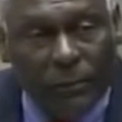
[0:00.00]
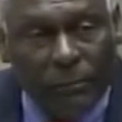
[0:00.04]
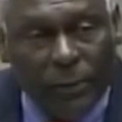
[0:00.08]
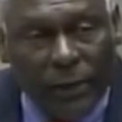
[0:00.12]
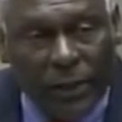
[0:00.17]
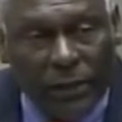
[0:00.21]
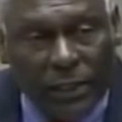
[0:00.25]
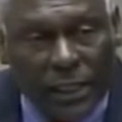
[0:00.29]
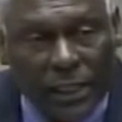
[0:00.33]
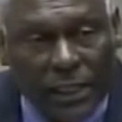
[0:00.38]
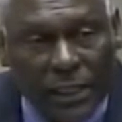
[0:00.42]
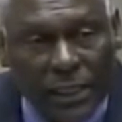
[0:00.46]
the
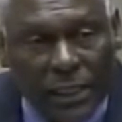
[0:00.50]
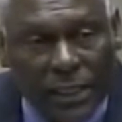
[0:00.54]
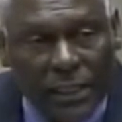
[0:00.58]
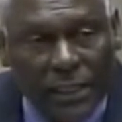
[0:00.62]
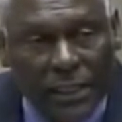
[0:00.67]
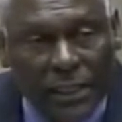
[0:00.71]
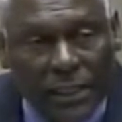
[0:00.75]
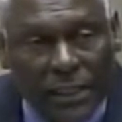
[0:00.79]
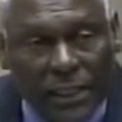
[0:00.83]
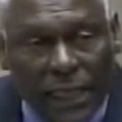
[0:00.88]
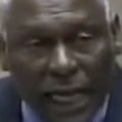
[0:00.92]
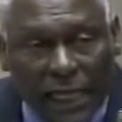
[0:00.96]
building.
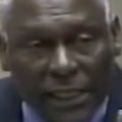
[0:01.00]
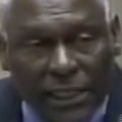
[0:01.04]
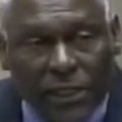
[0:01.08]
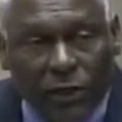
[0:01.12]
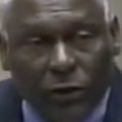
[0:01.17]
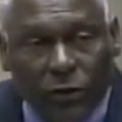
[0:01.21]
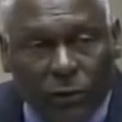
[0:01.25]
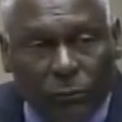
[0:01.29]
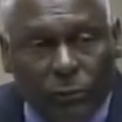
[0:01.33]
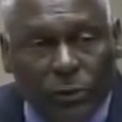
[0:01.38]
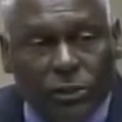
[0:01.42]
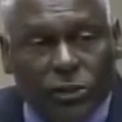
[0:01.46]
Not the
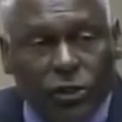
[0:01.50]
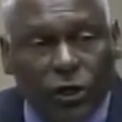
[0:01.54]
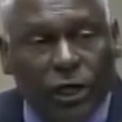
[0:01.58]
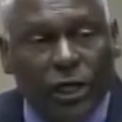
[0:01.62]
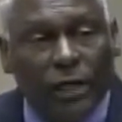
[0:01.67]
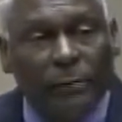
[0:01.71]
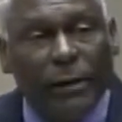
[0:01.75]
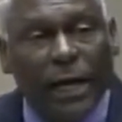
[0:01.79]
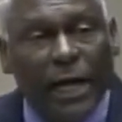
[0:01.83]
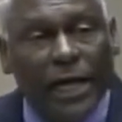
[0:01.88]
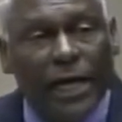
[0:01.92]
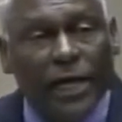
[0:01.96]
owner. We're
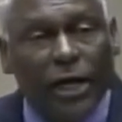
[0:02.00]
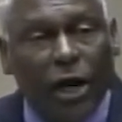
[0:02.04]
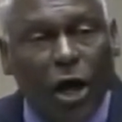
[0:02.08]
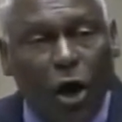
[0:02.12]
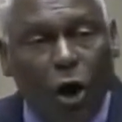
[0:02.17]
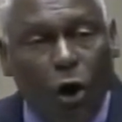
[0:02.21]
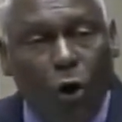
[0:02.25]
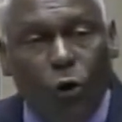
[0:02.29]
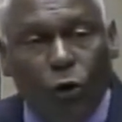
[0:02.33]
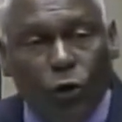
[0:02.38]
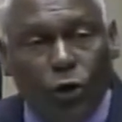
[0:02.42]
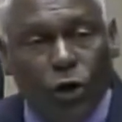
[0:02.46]
talking about an
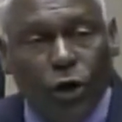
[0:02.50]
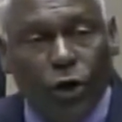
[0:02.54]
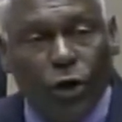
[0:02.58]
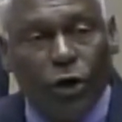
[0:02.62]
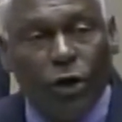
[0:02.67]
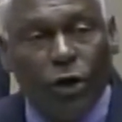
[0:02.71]
owner